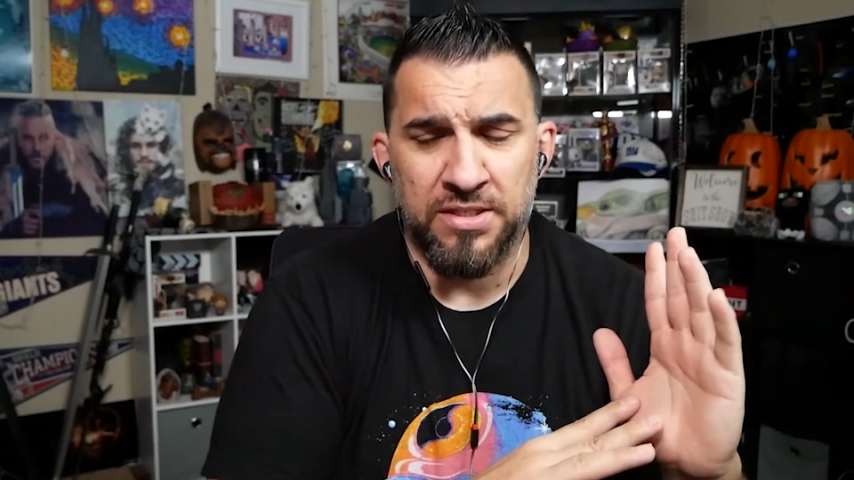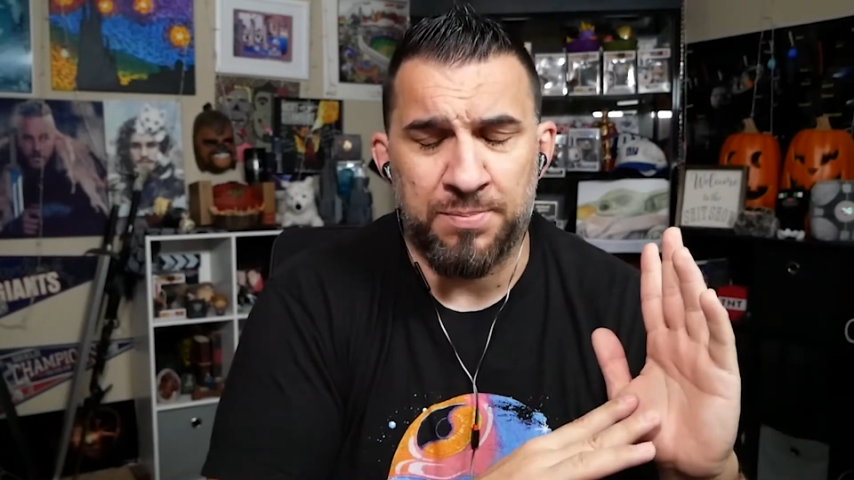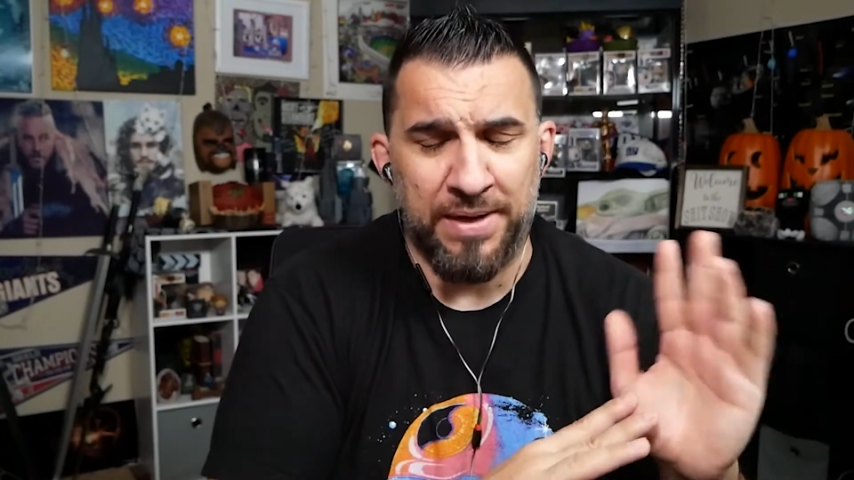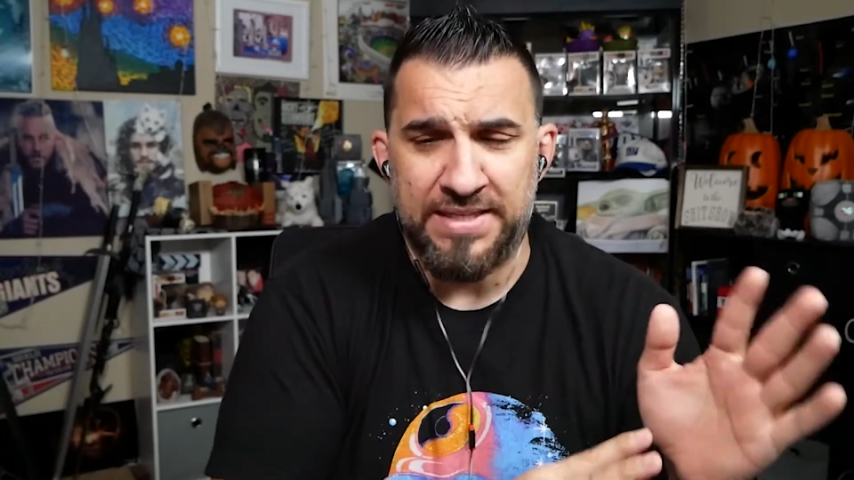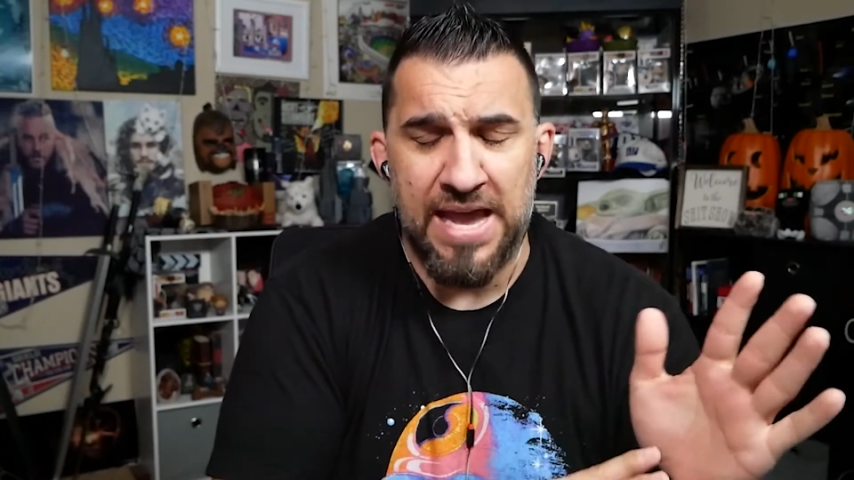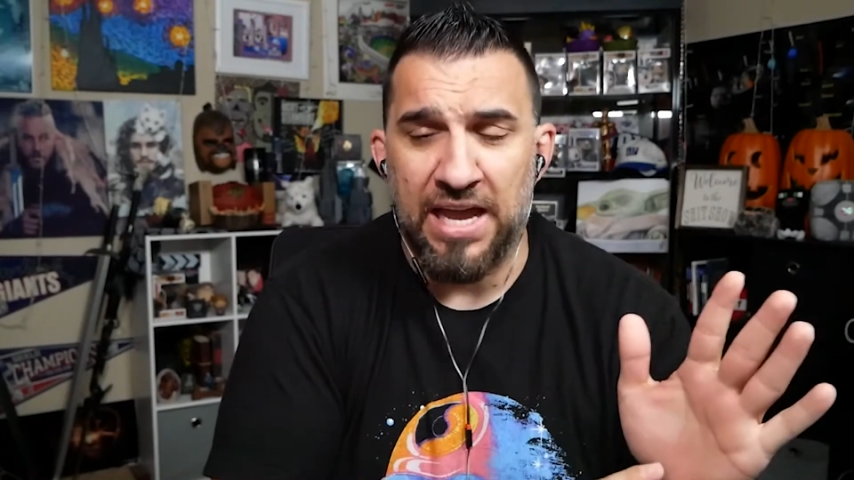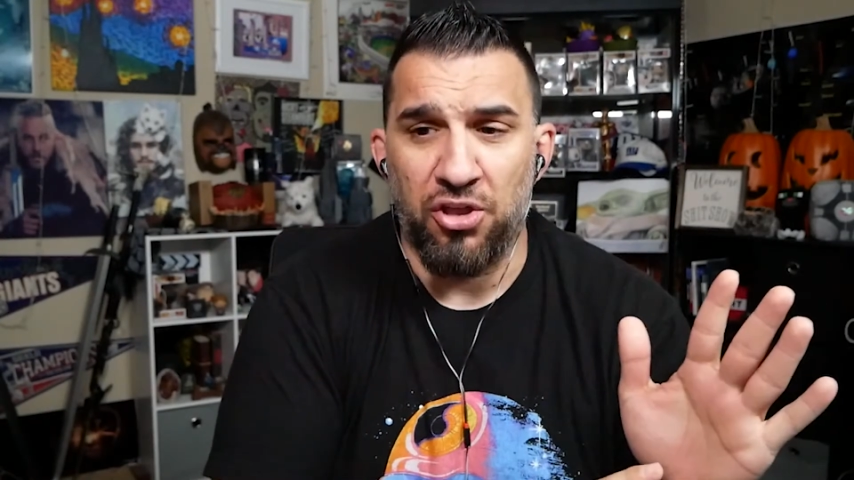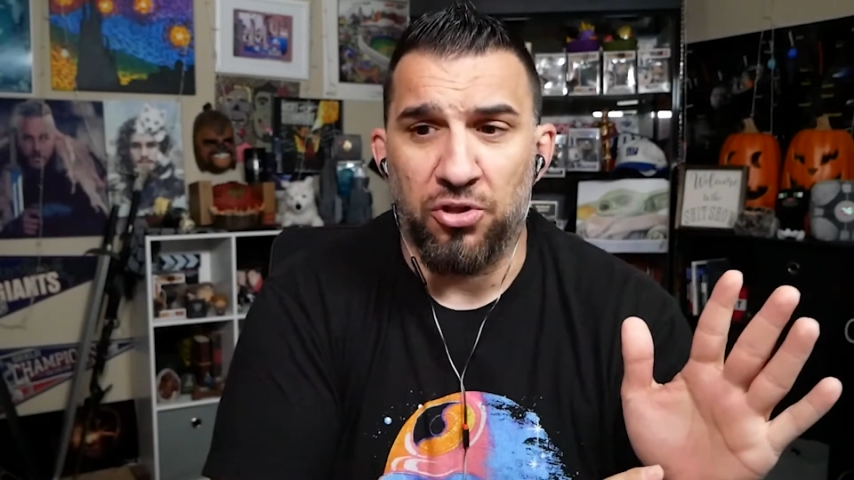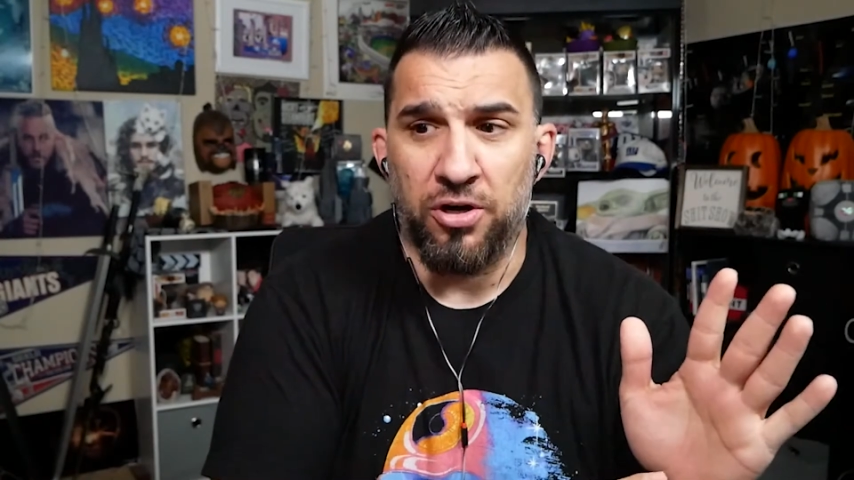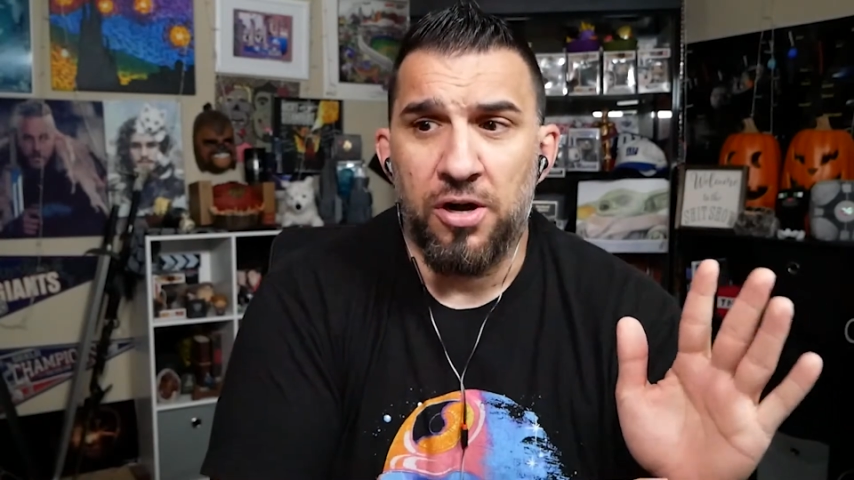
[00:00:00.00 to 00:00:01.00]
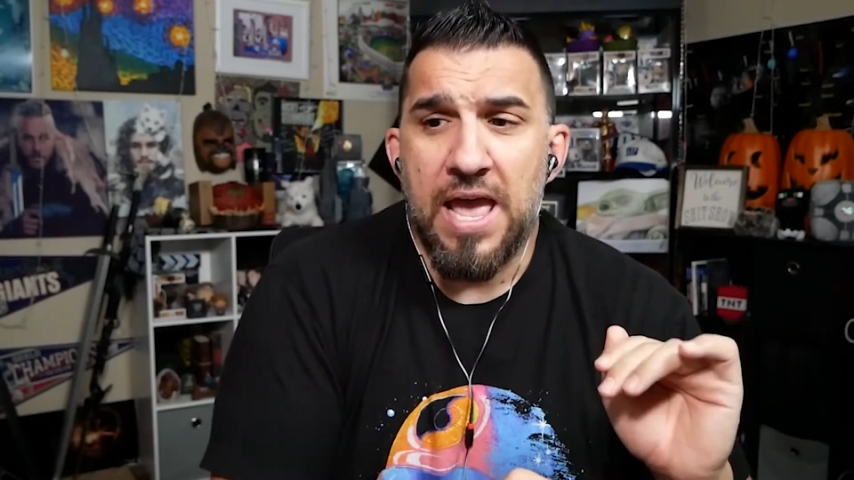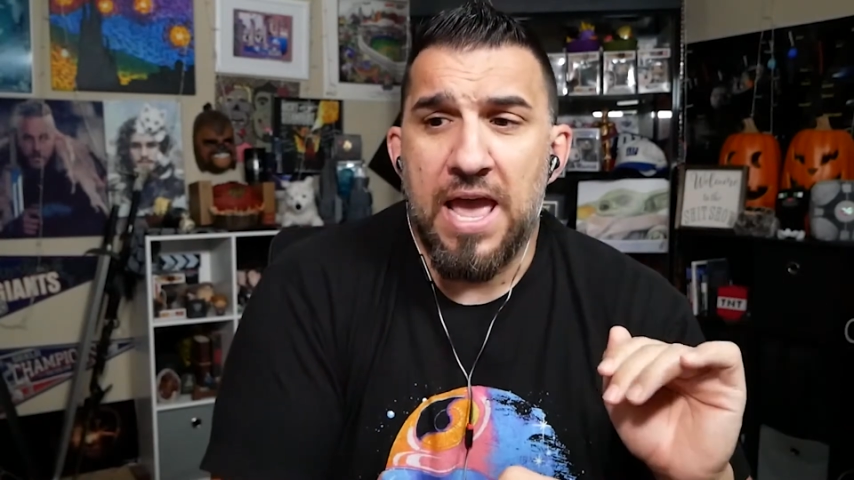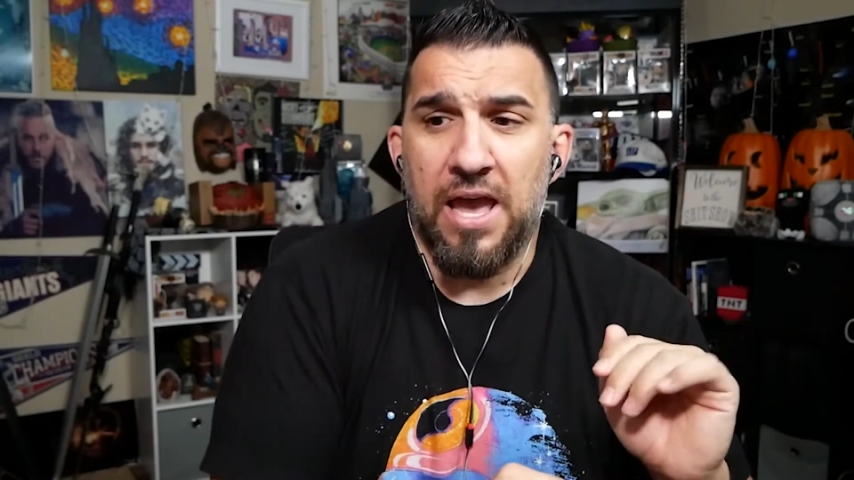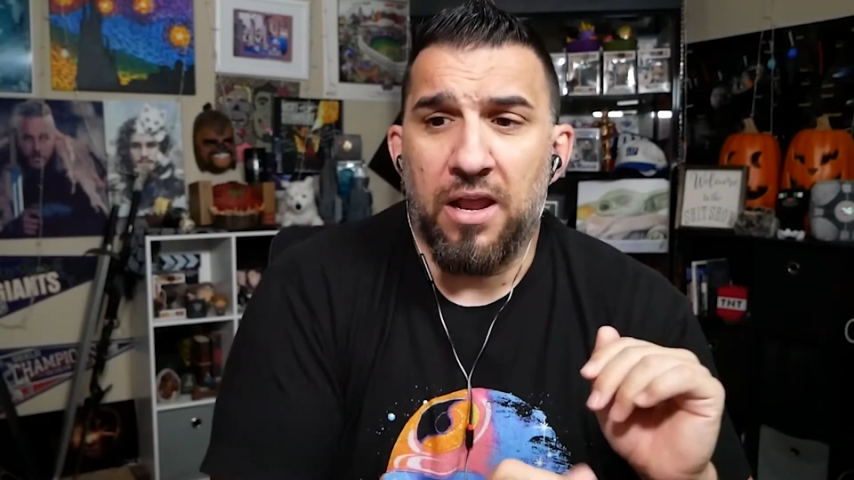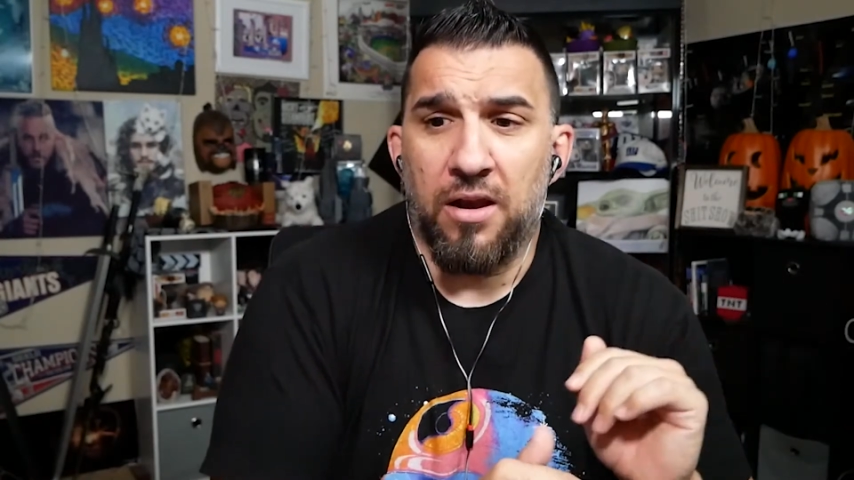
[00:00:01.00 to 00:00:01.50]
spectacular,
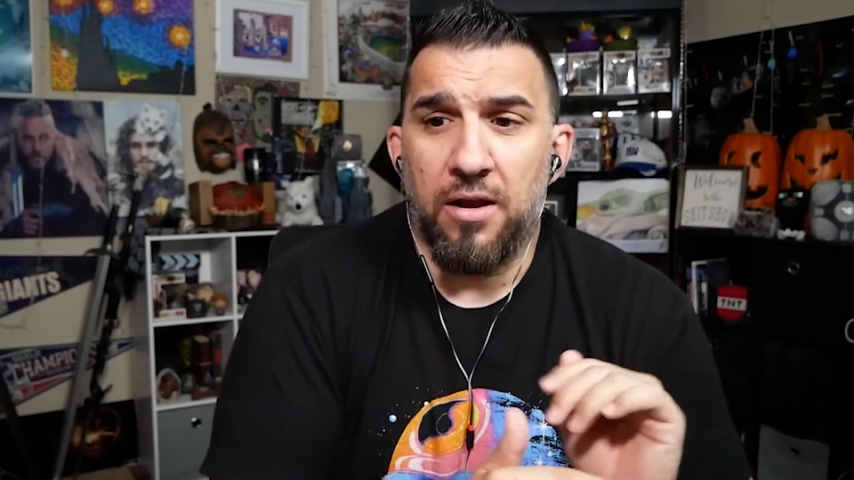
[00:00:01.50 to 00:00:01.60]
and